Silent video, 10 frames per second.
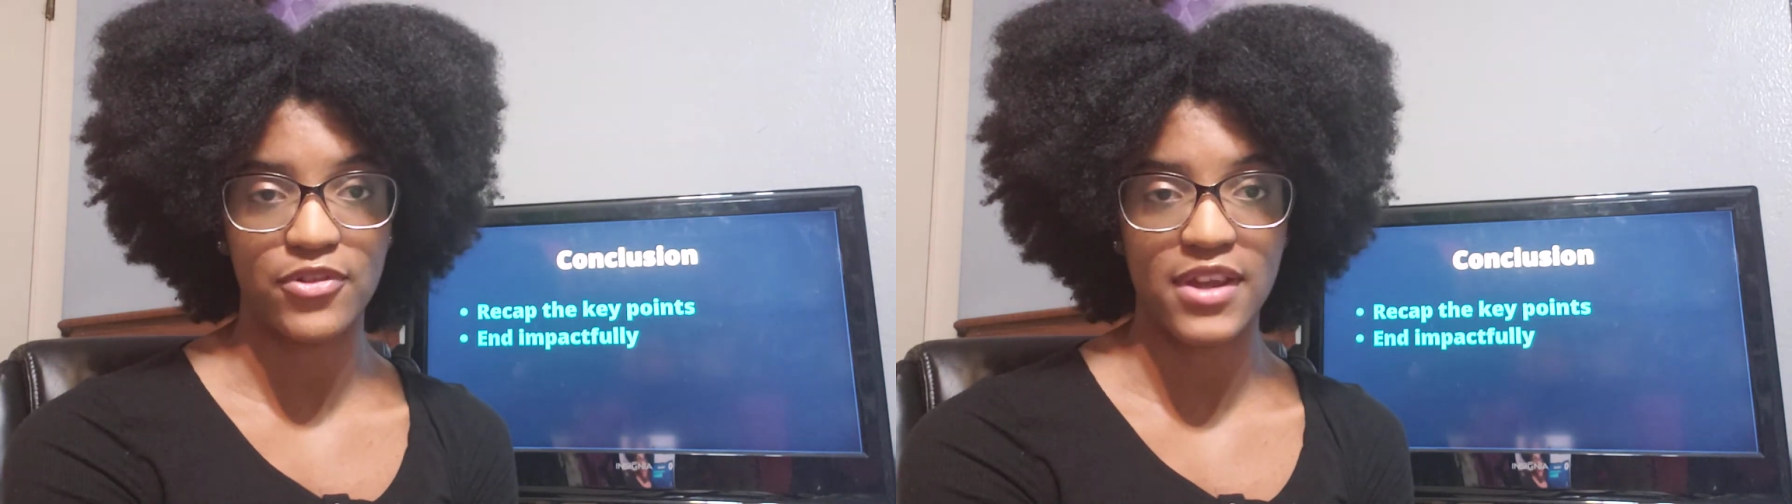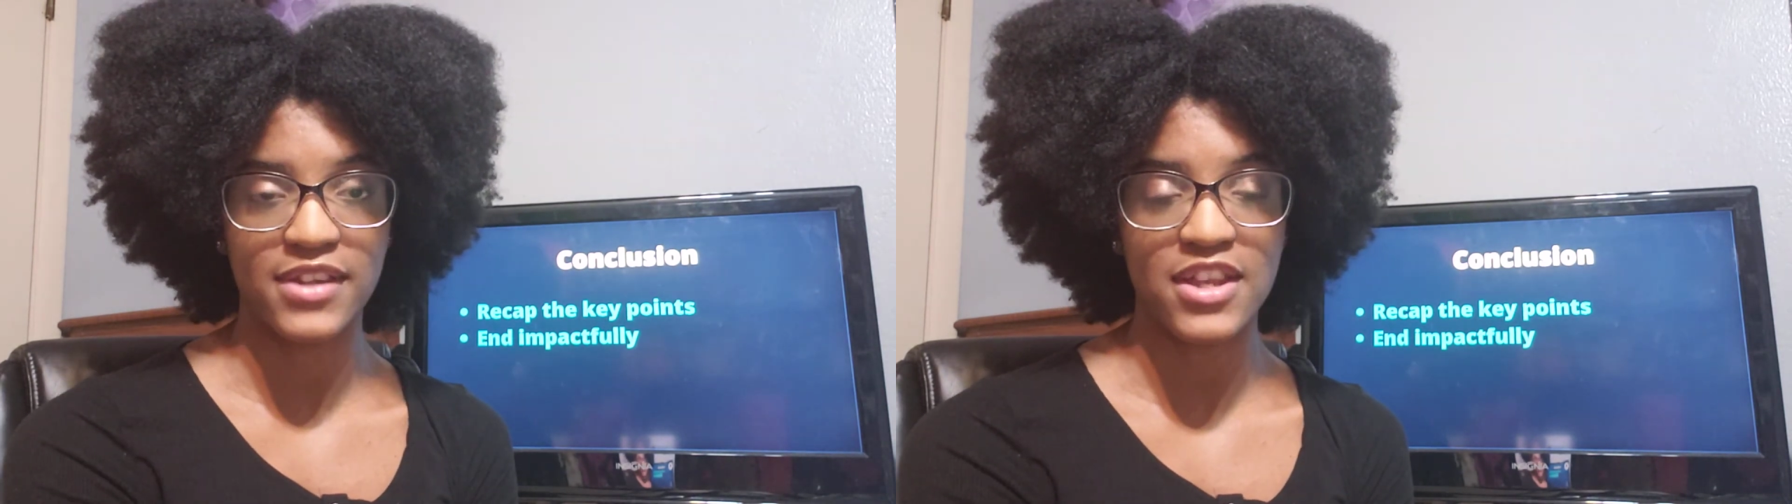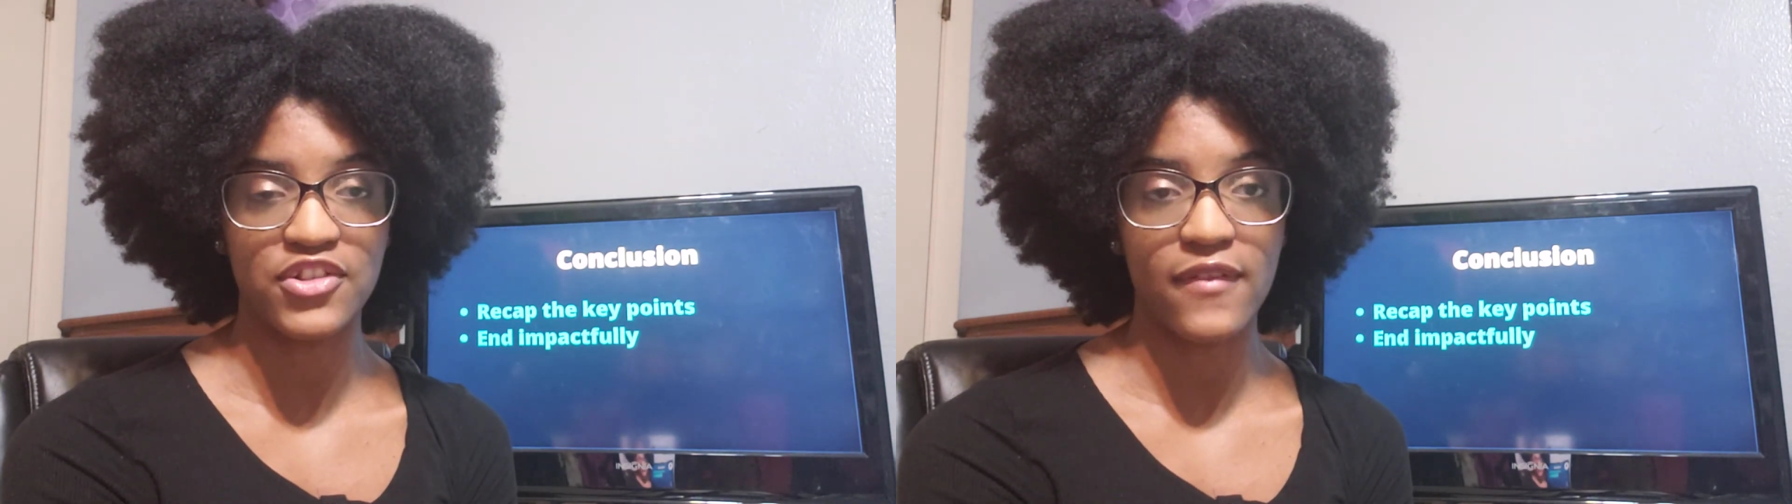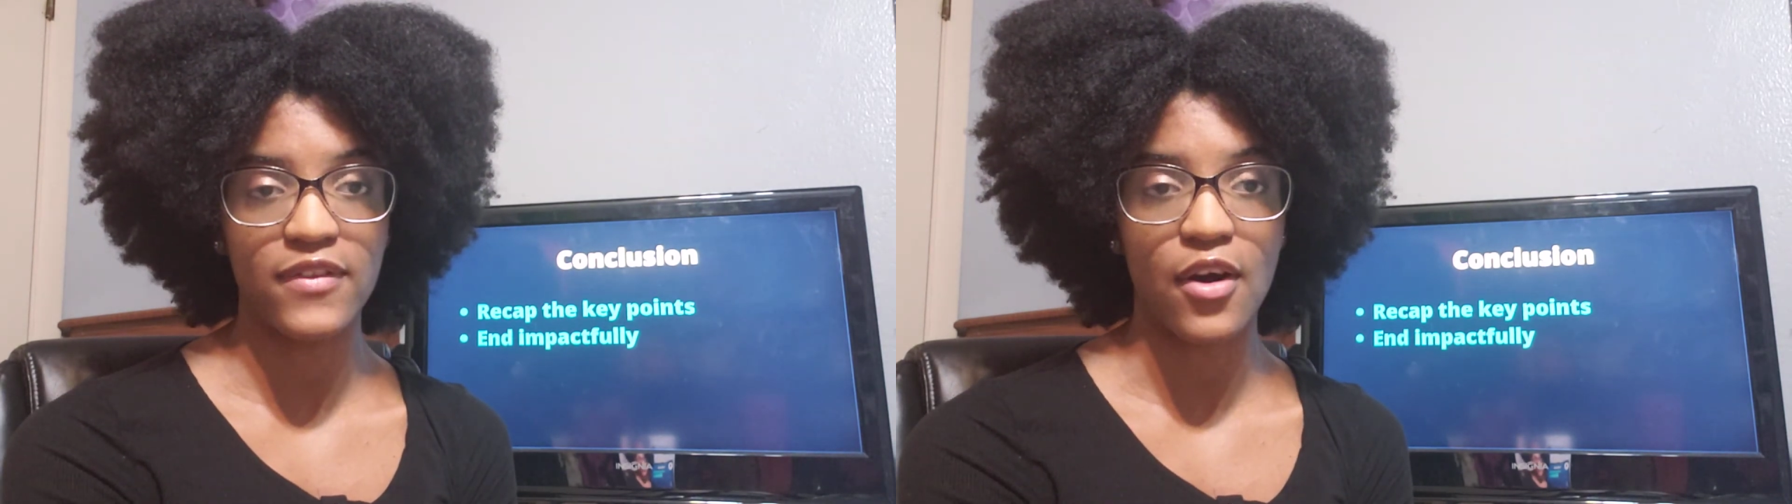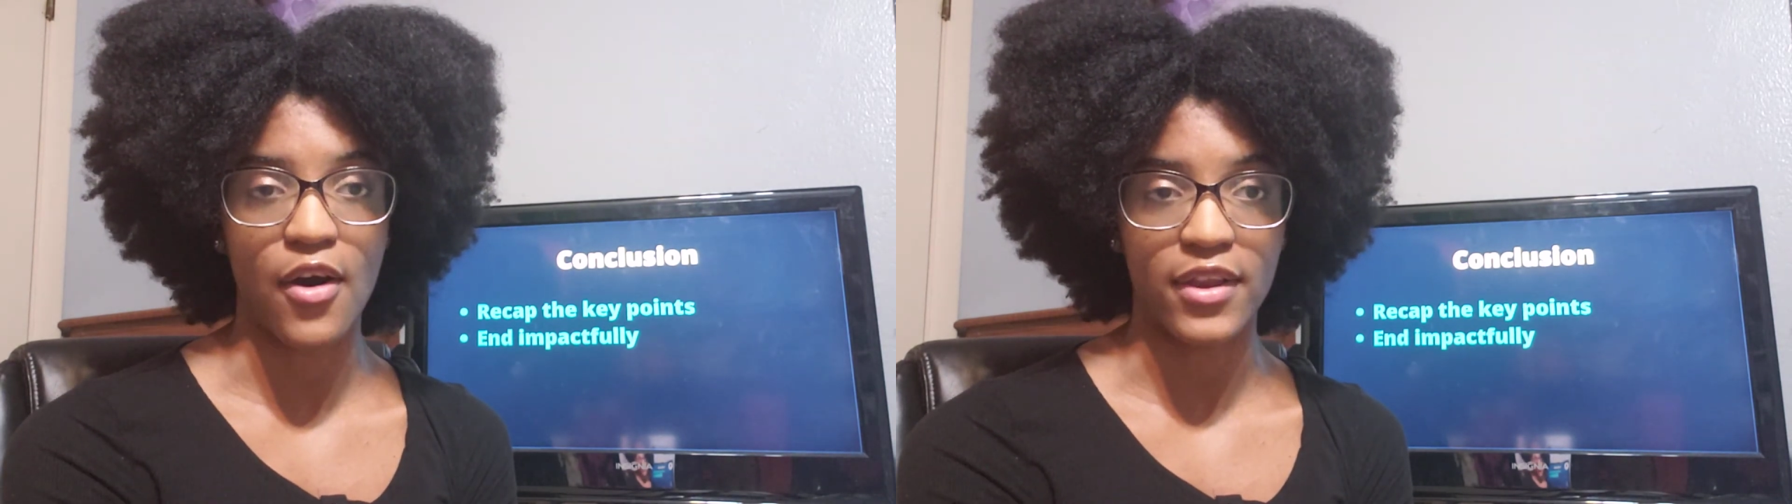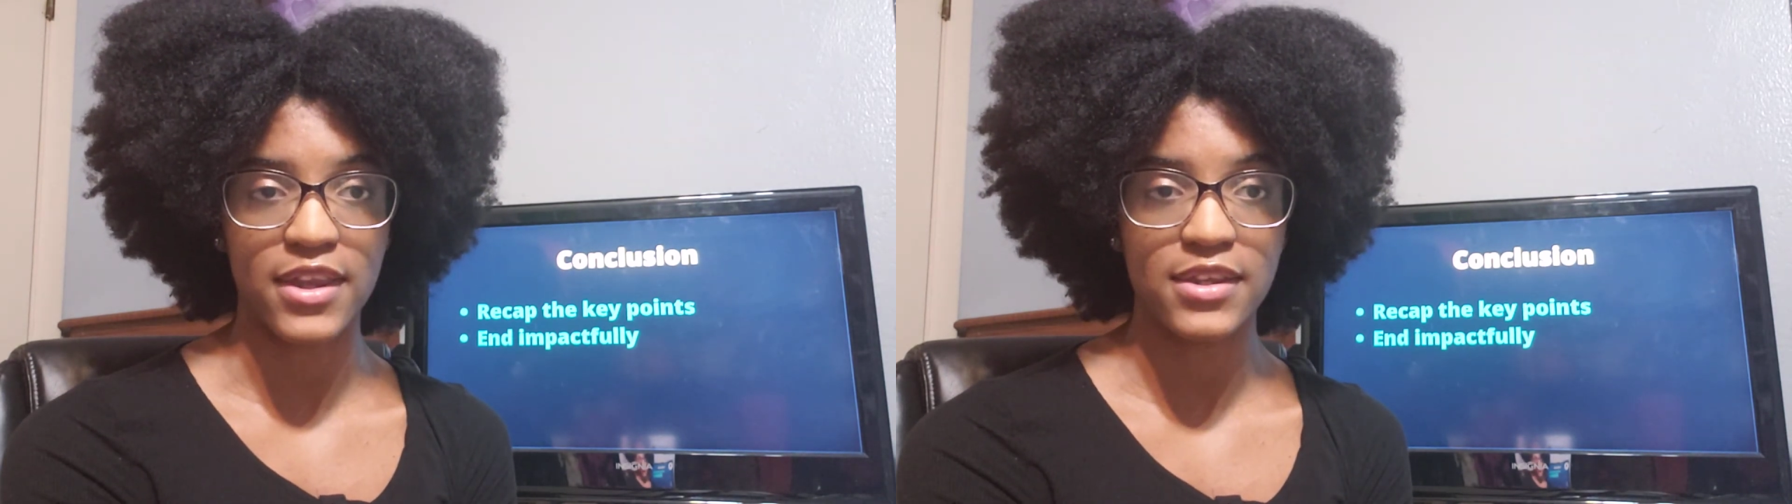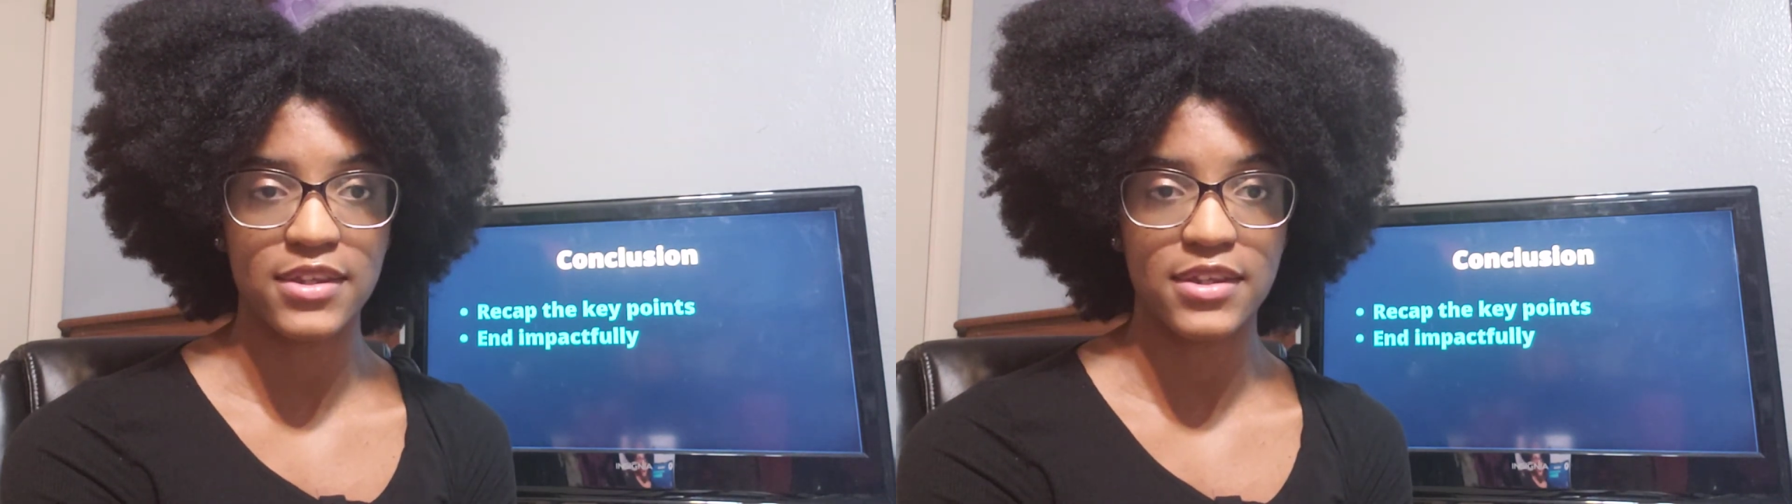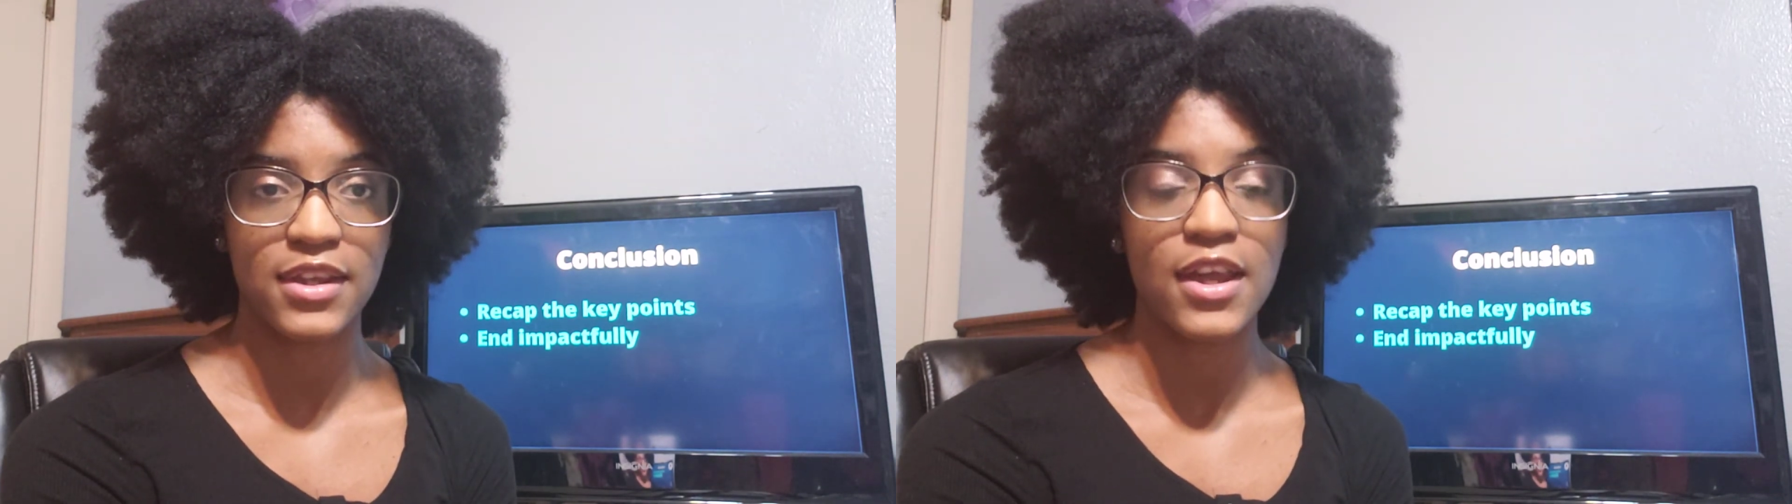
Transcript: the attention of the audience.